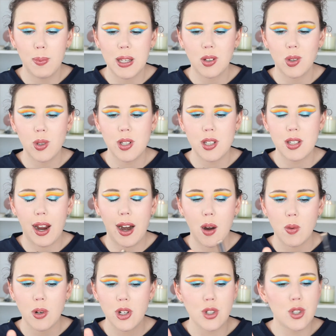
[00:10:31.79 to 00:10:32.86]
because I
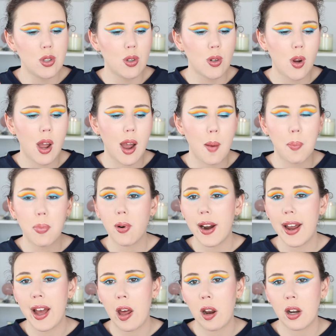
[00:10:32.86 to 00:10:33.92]
would do a
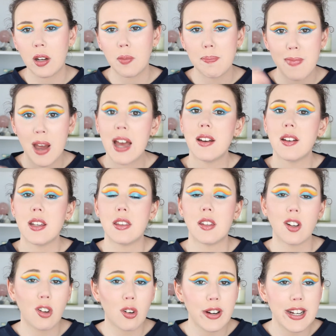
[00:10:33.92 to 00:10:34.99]
brown matte in the
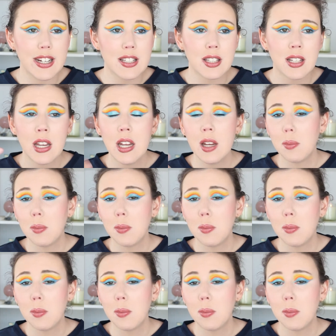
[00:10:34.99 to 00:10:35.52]
crease,